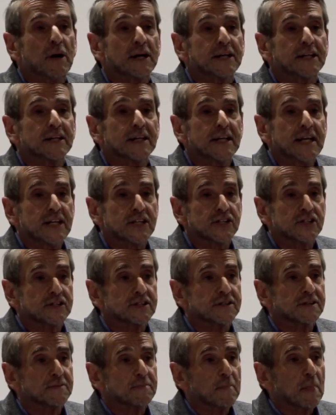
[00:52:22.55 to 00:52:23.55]
but at
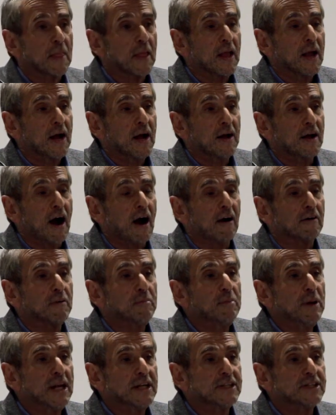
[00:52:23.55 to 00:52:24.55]
least
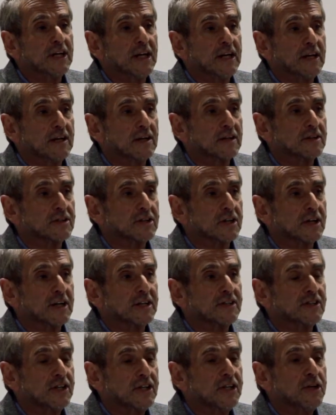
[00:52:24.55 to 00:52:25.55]
our ability to
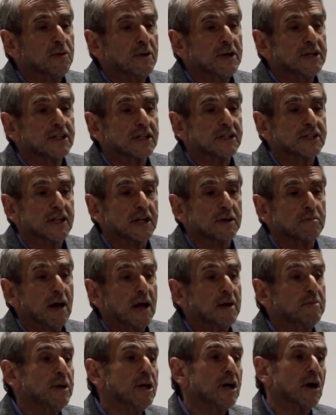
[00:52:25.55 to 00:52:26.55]
continue
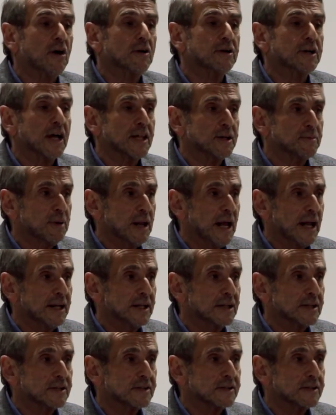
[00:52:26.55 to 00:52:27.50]
existing maybe on other planets.